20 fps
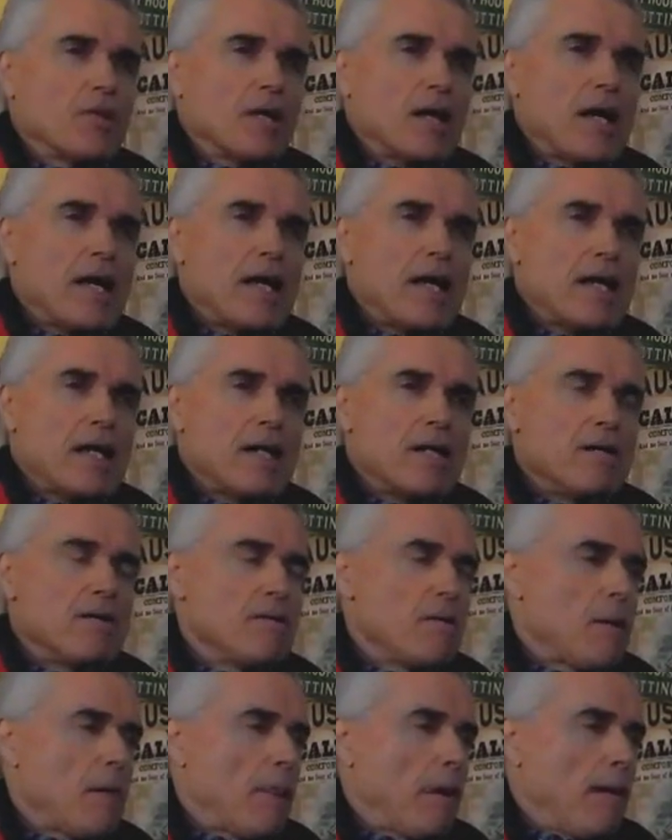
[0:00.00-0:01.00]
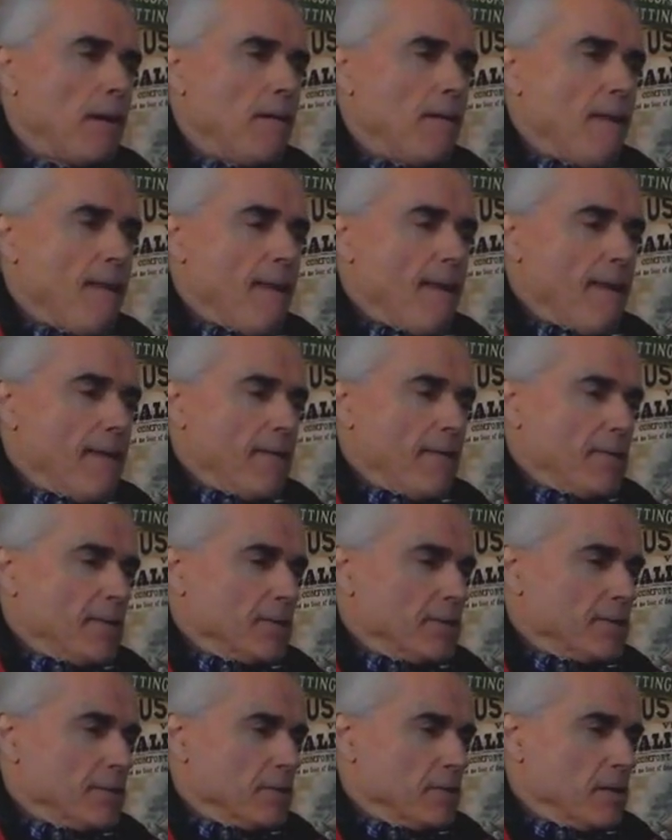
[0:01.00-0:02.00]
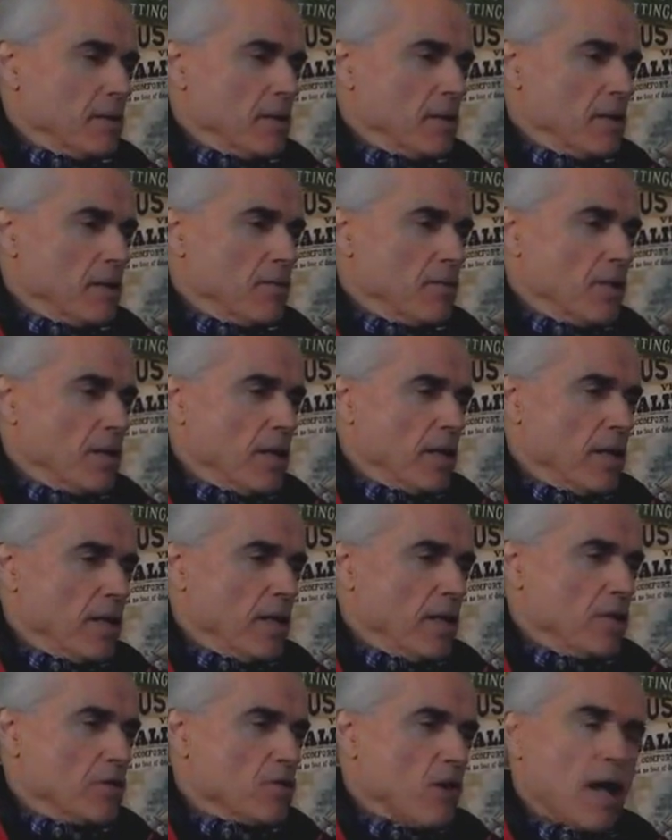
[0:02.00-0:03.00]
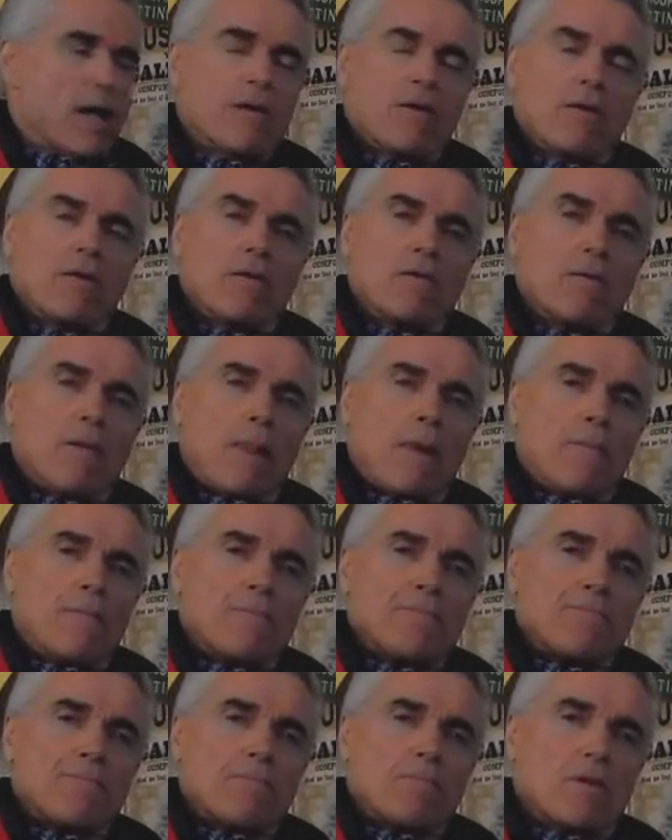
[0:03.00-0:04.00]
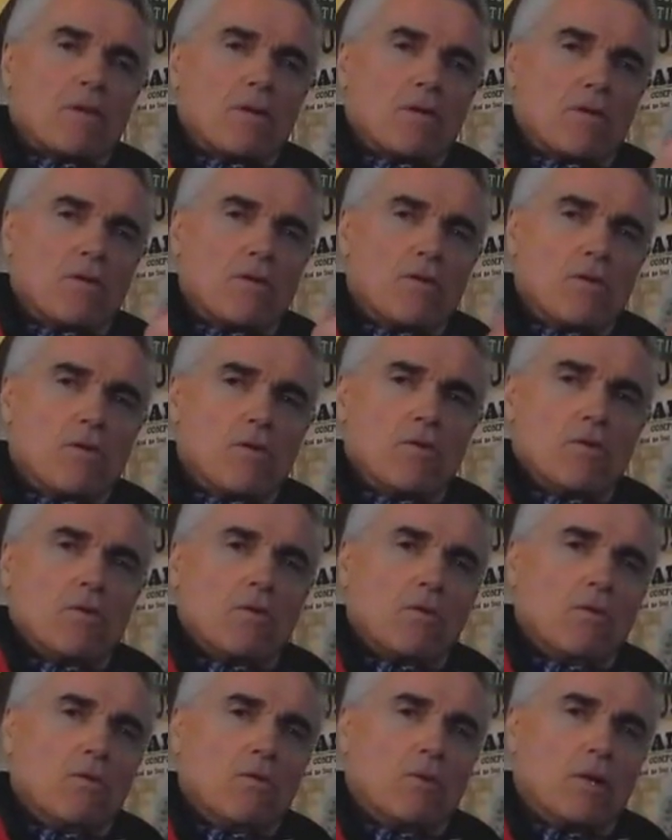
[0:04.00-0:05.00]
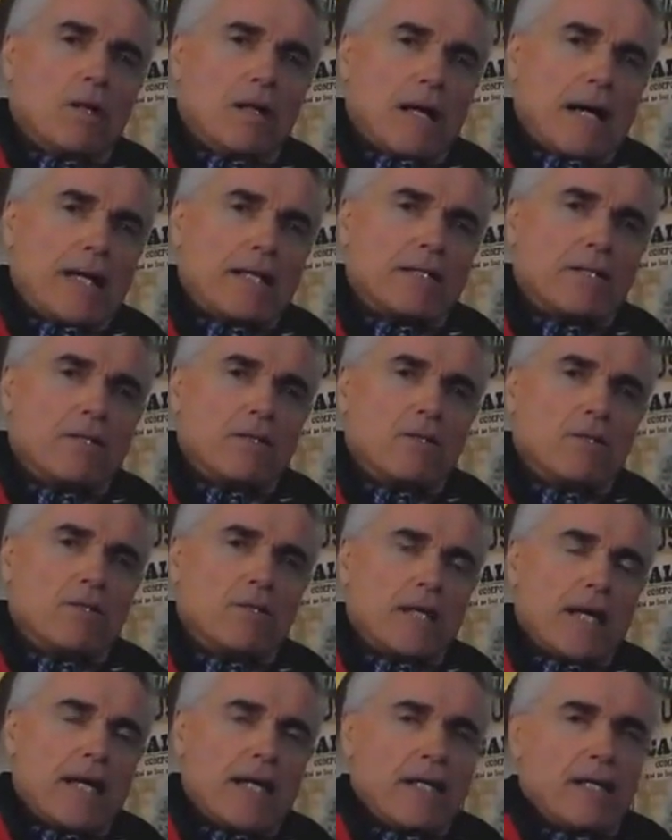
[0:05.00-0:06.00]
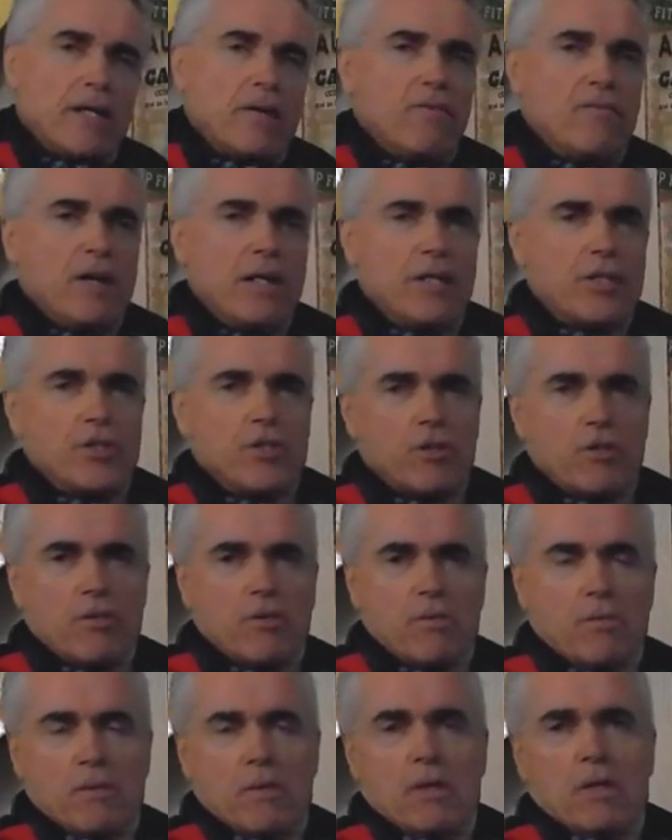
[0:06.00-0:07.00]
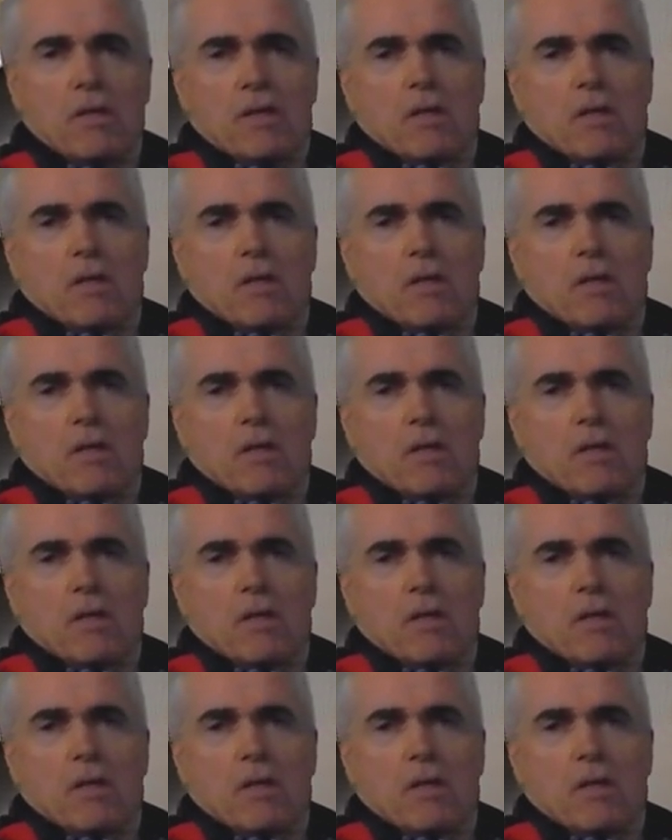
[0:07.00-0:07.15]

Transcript: the head of a triker who would like to take an adventure